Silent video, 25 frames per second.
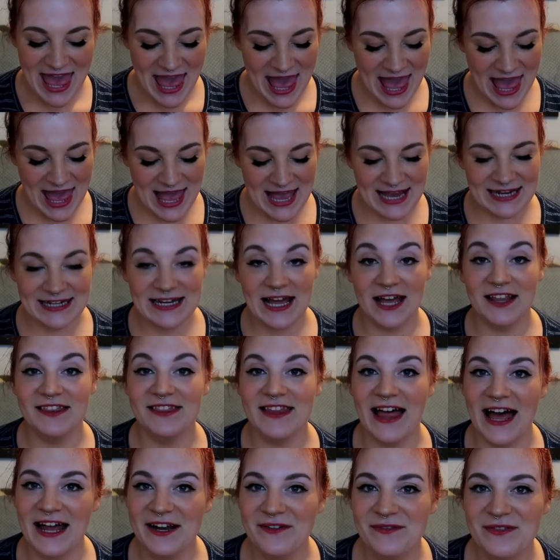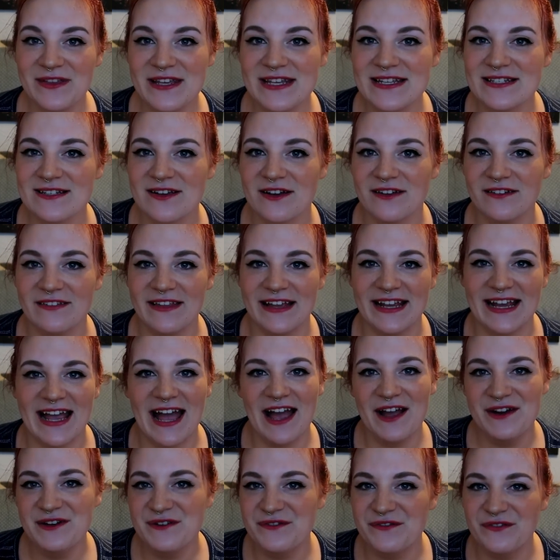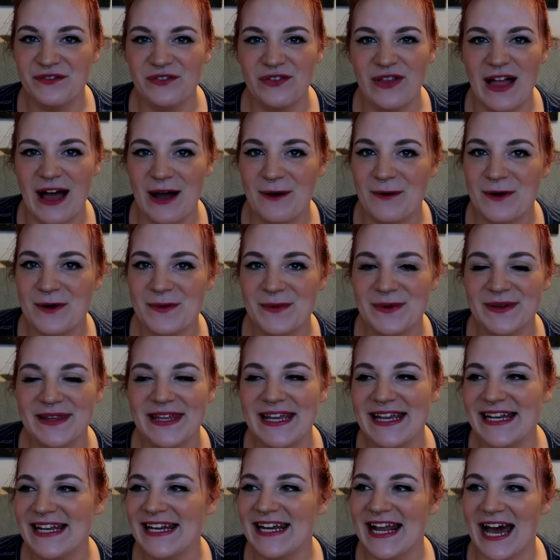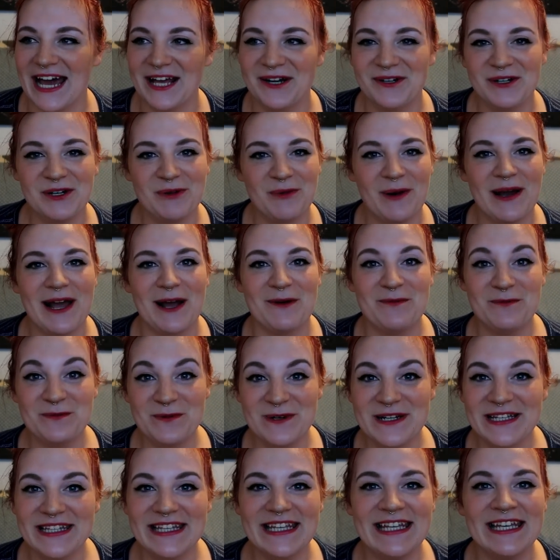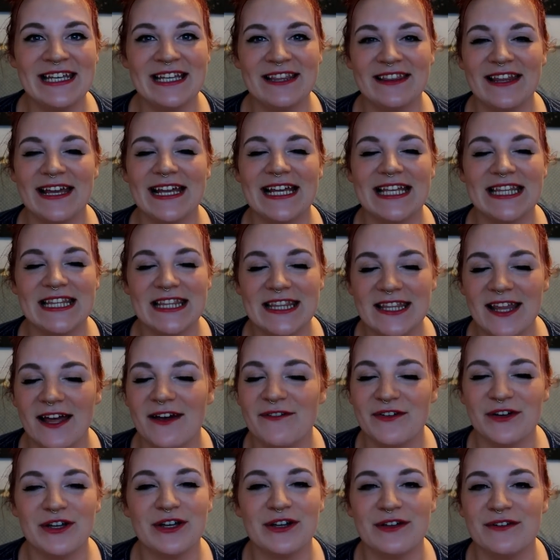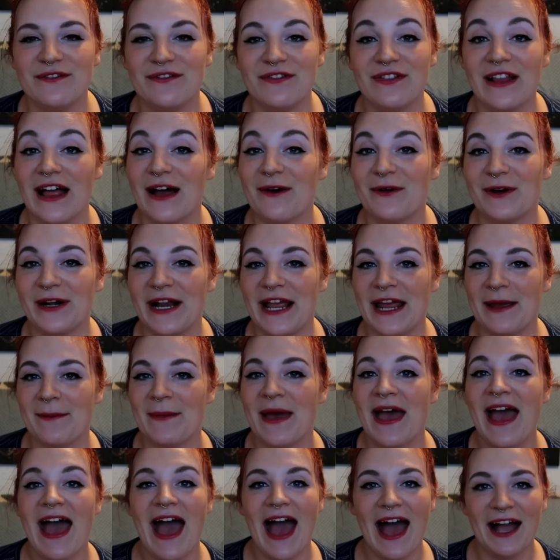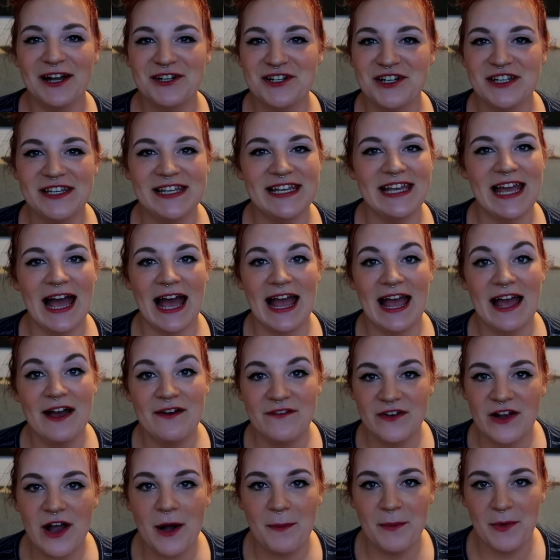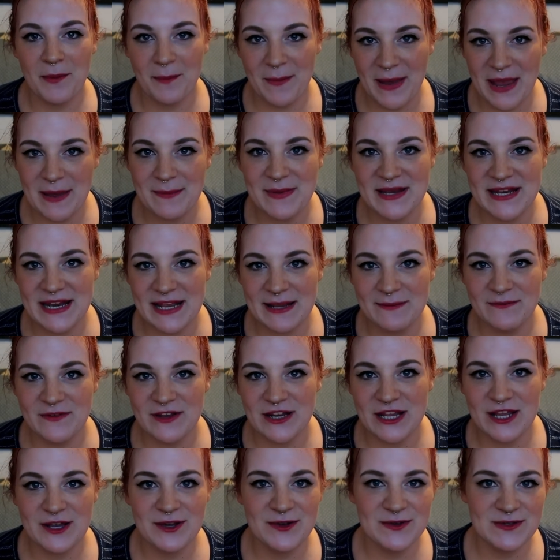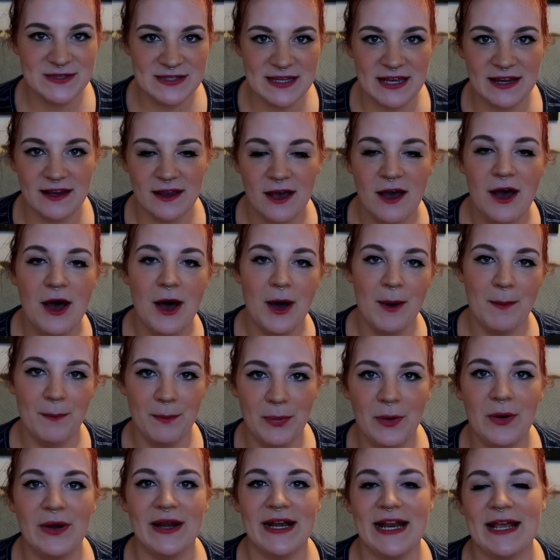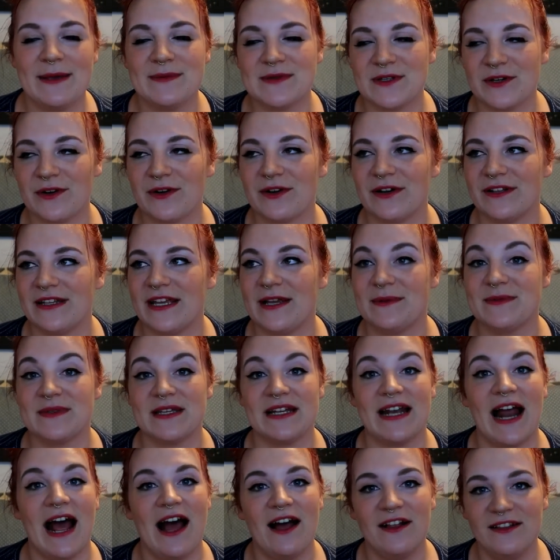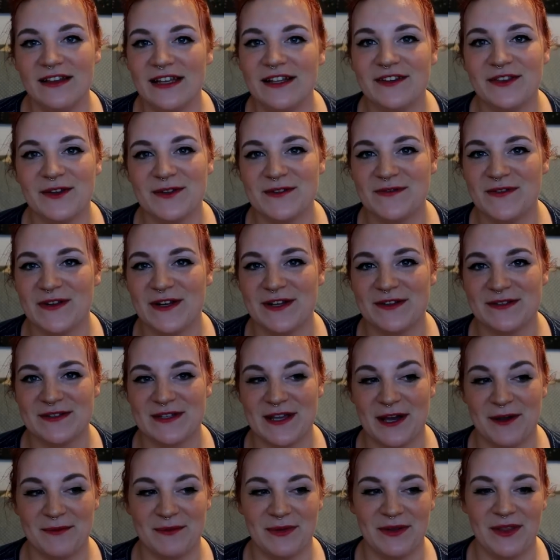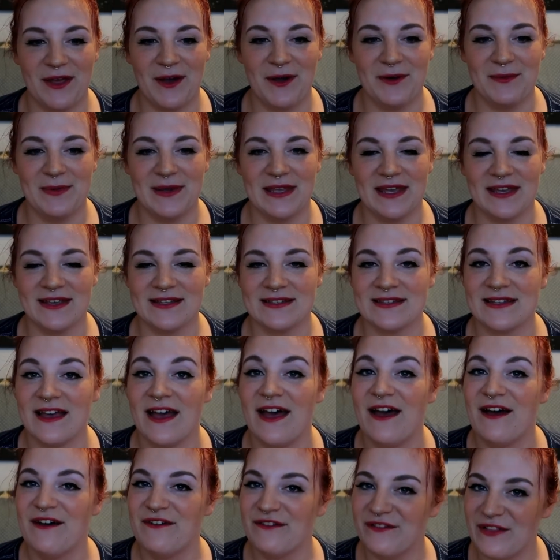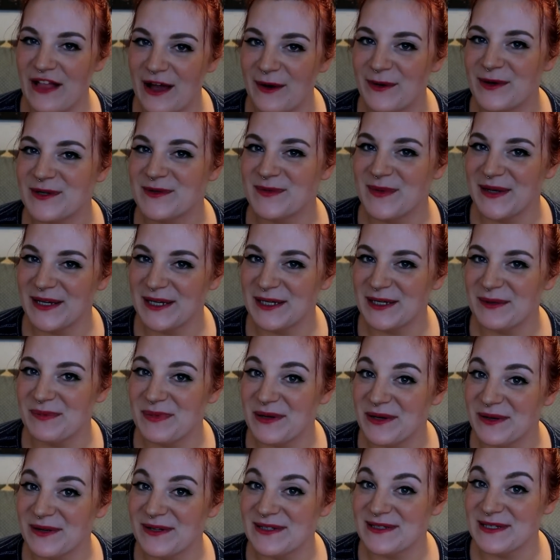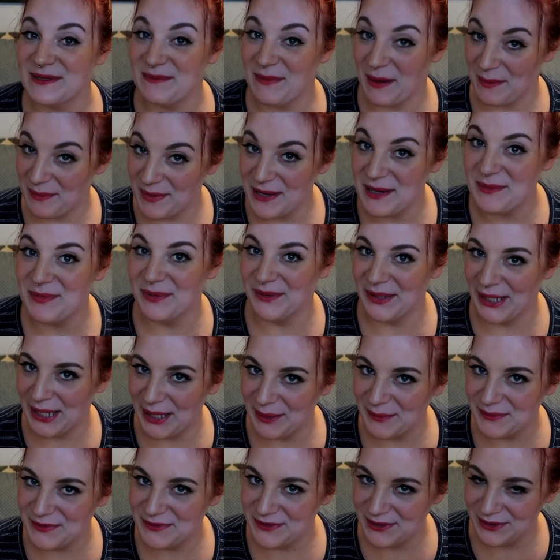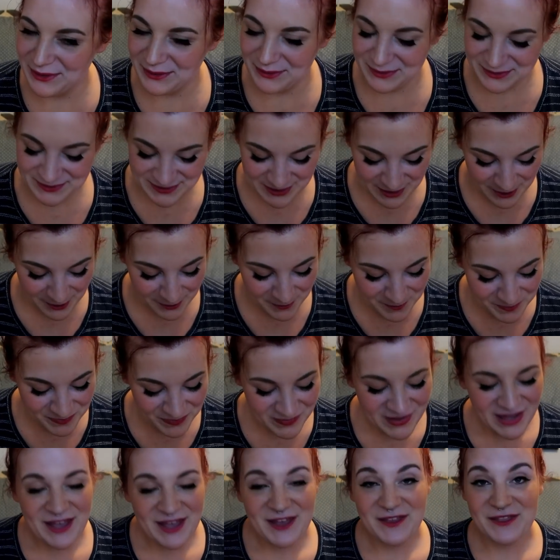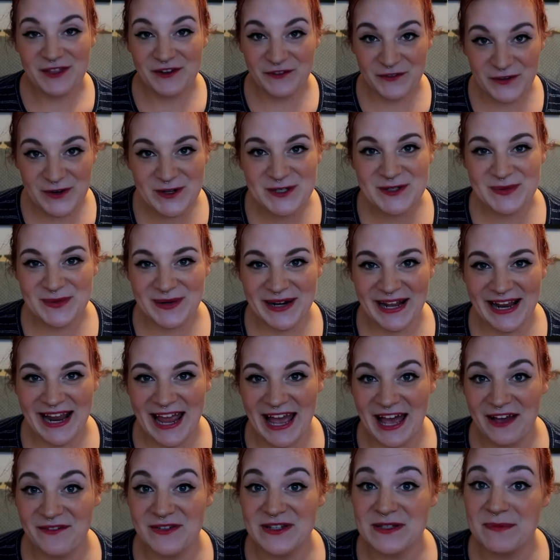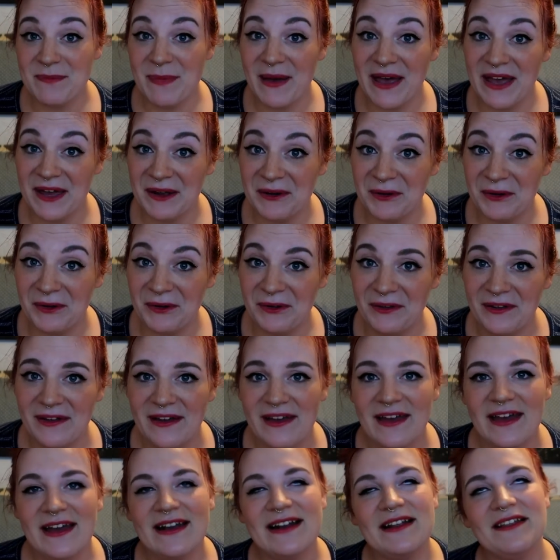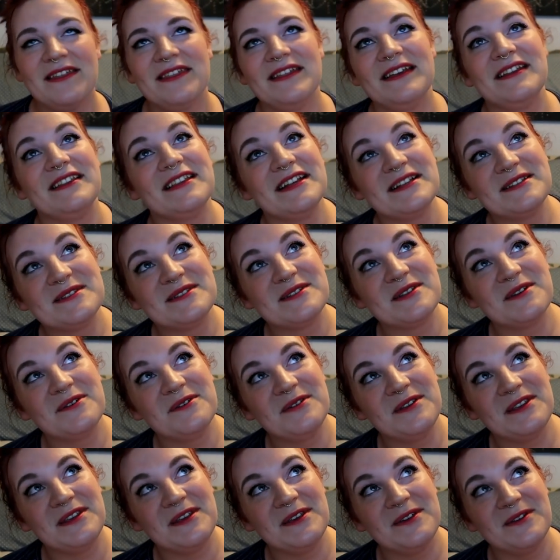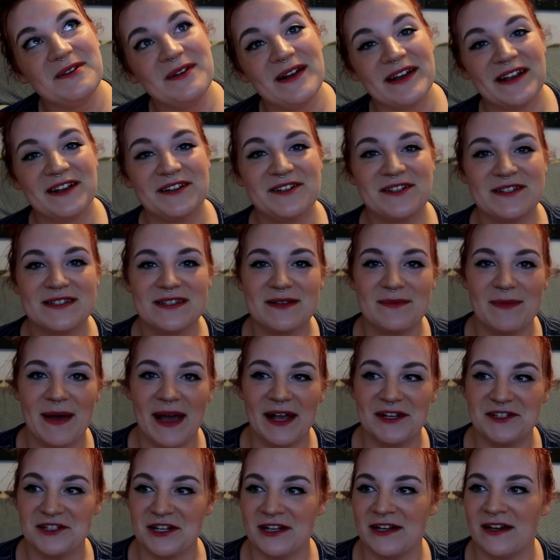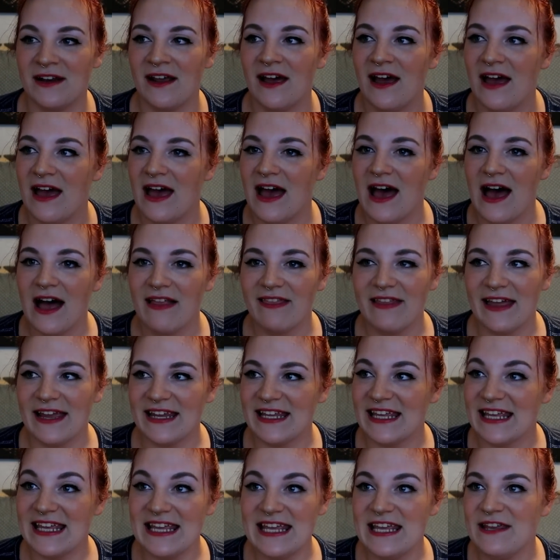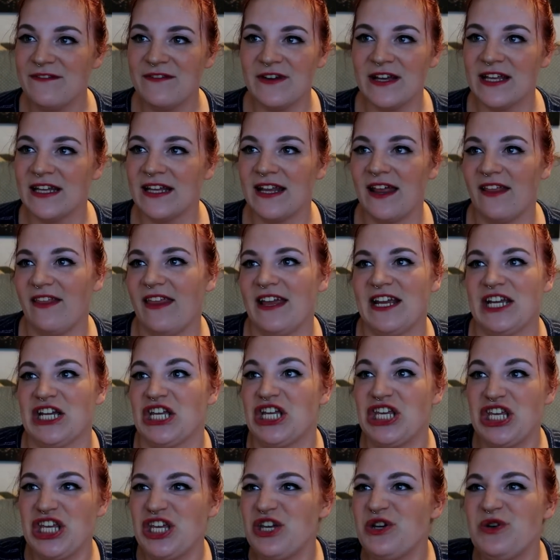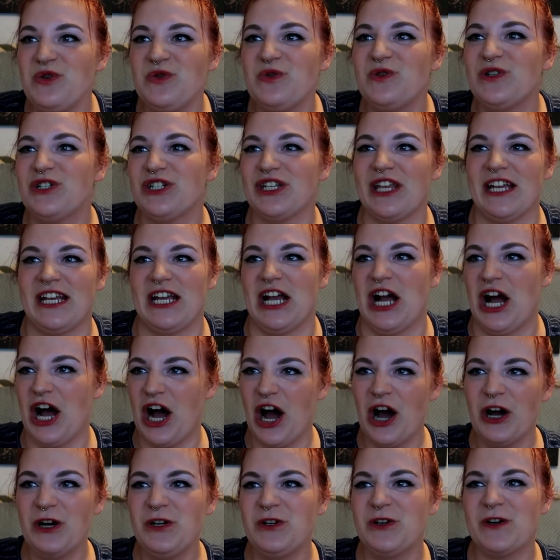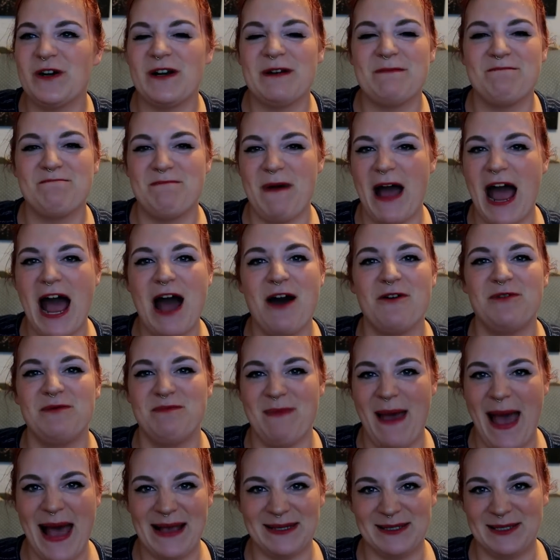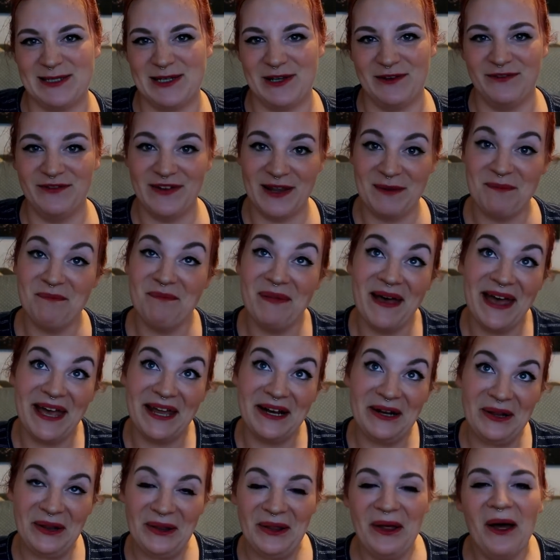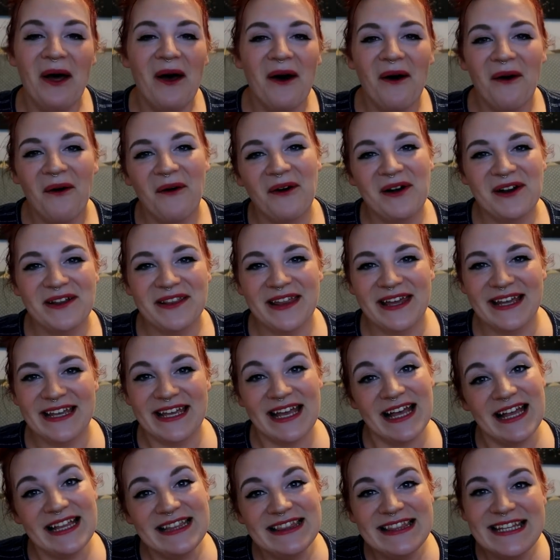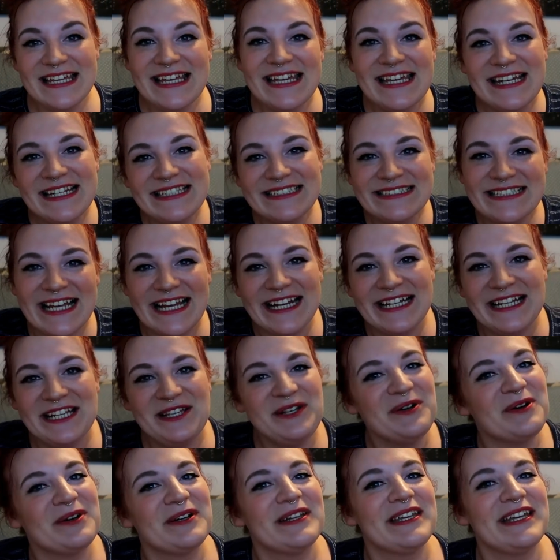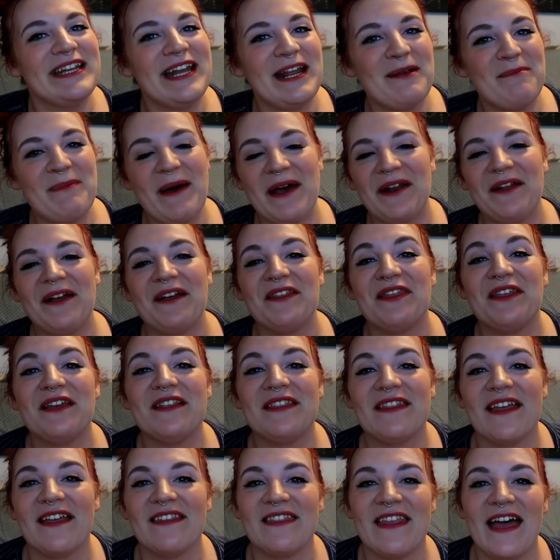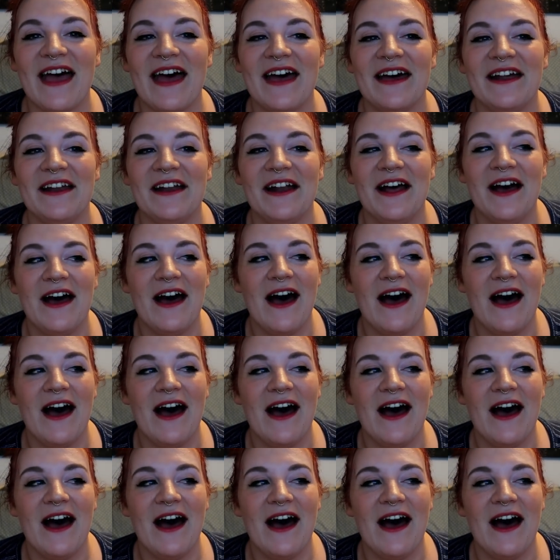and a lot of these are like kind of flower related. I don't know why I really like love a good flower name. Actually, I have a couple baby name videos like boy names and girl names and I'll link those videos down below because flowers make an appearance in my people names too. So the first one I have is Petal and I think that's so cute. I can just imagine like even like a huge like 100 pound mastiff named Petal or like a little tiny Yorkie named Petal. I think that that